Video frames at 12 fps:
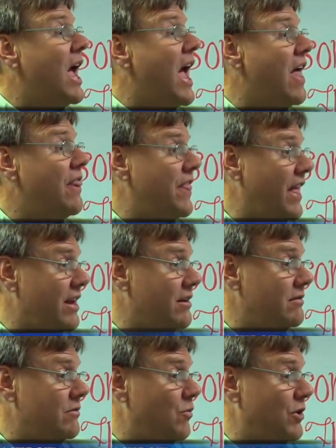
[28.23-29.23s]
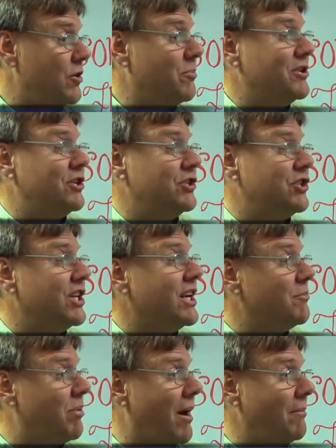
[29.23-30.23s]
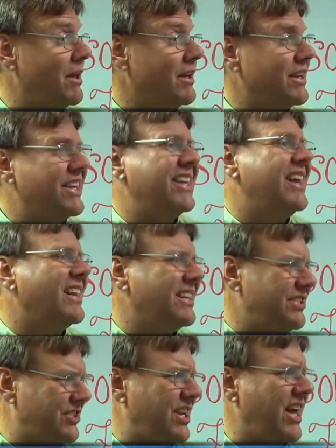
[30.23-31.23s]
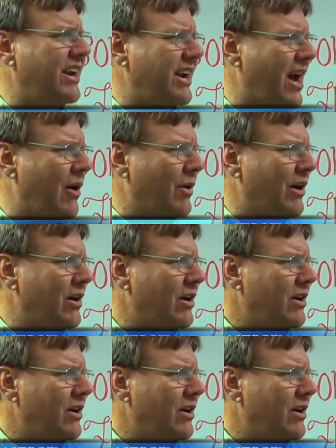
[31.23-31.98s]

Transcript: And then when you're petitioning in public, get at least 10 an hour.